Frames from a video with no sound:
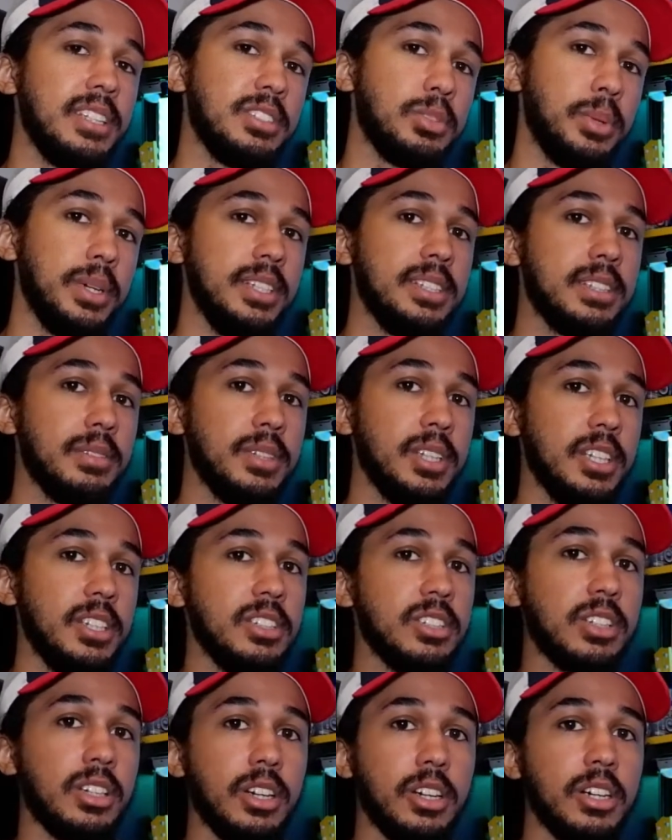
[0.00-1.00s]
a
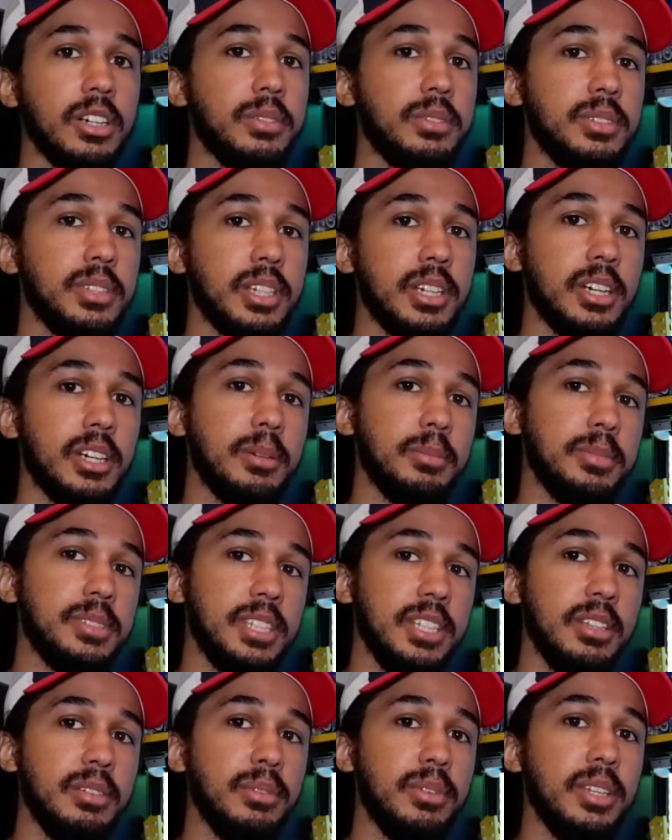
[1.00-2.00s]
27-inch curved
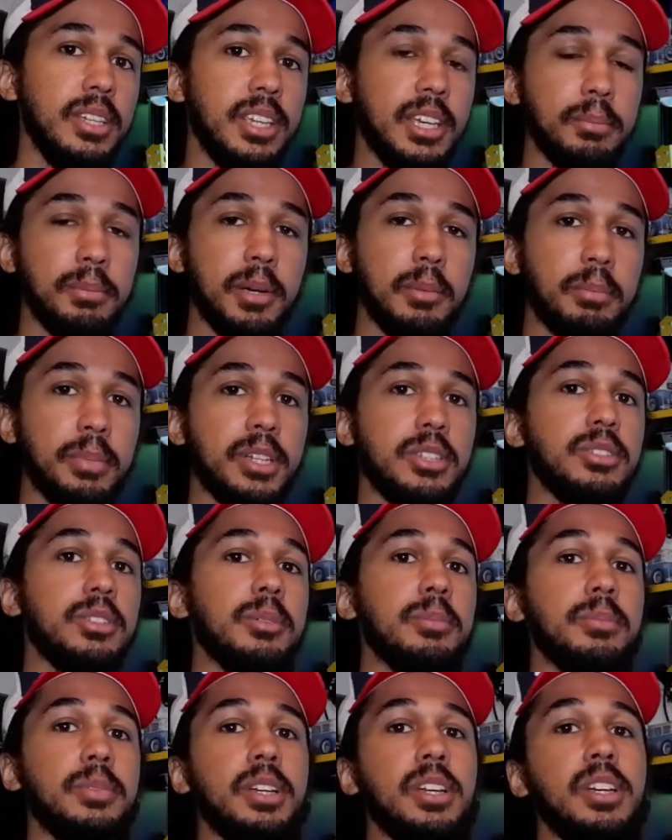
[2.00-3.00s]
TV in my
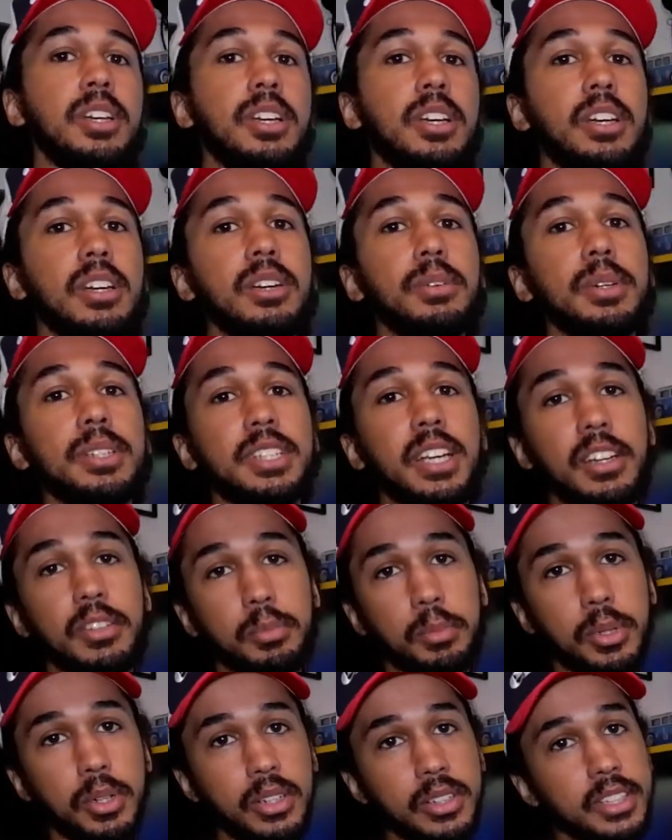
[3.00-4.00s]
bedroom, which
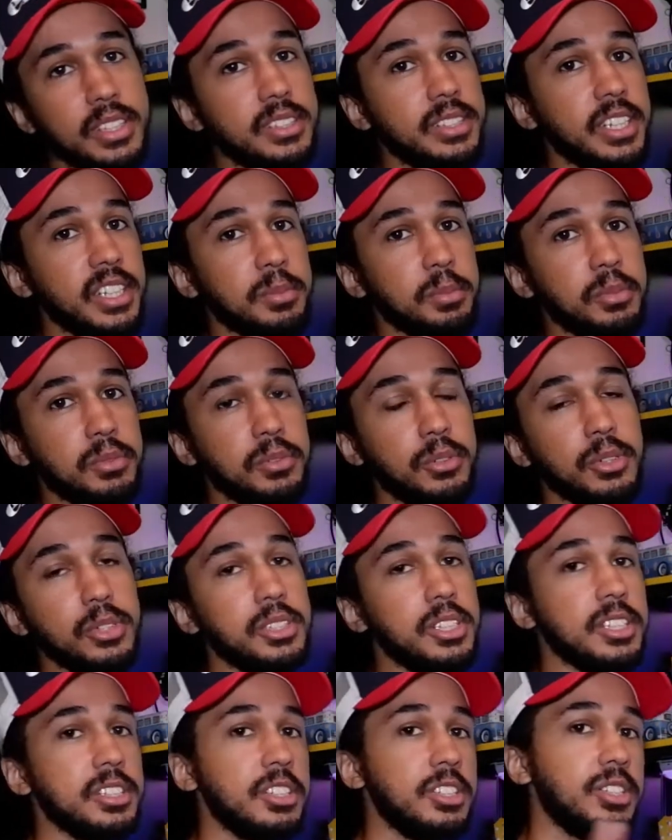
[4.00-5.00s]
I've put on this desk
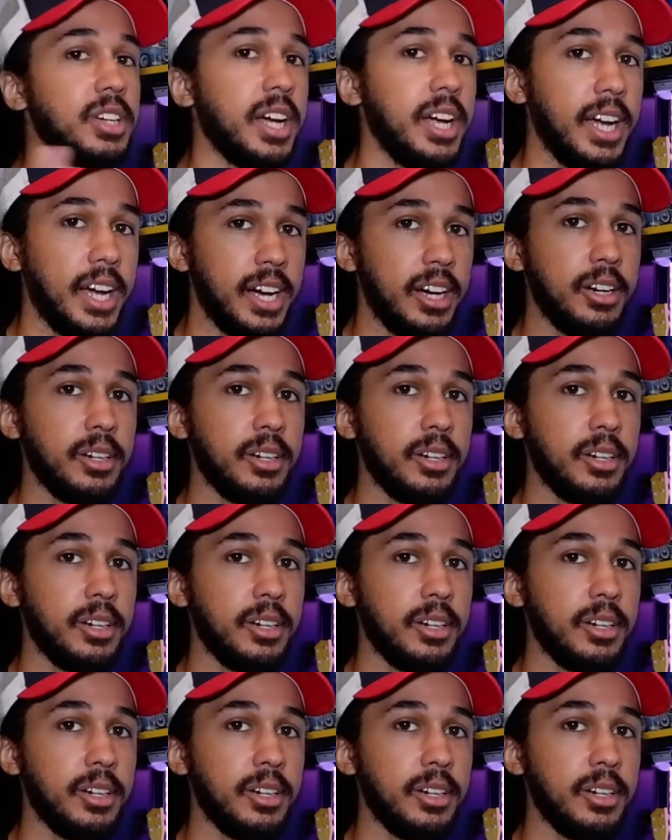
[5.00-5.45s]
before just to try it